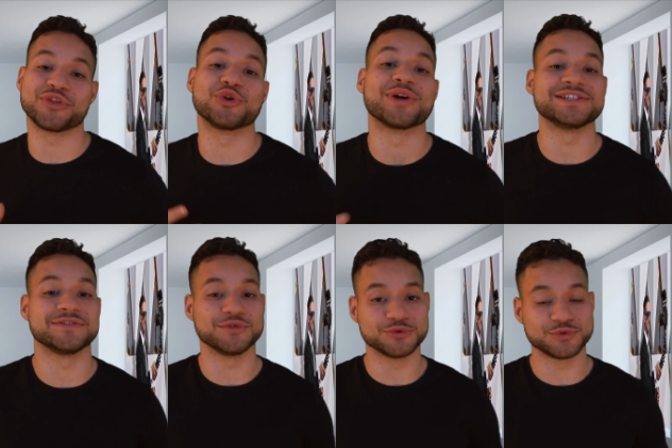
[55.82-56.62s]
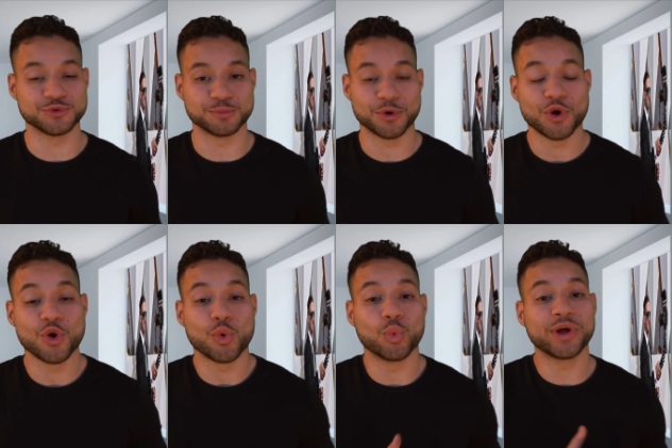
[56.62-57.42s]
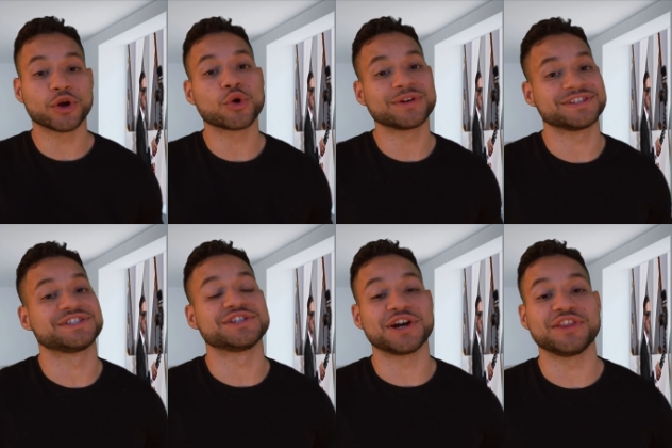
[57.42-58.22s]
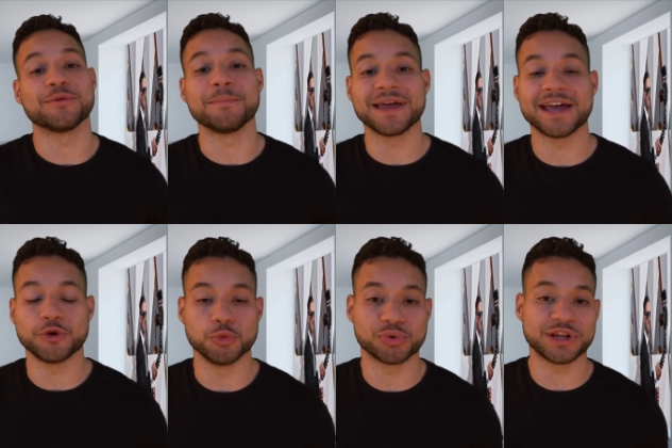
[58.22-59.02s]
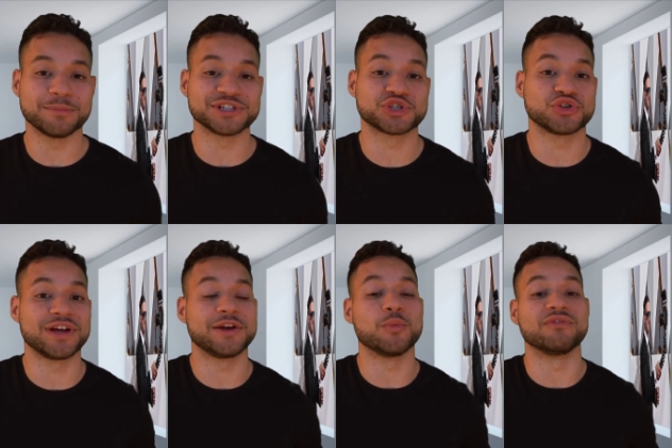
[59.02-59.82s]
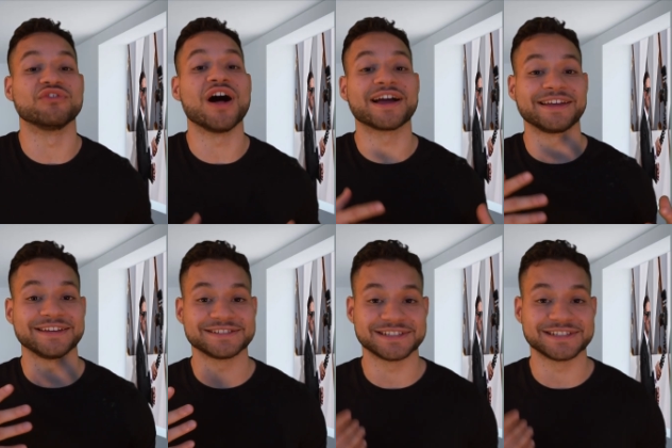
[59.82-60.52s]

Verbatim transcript: of the greats of YouTube. We are going to study the man who pretty much created what vlogging is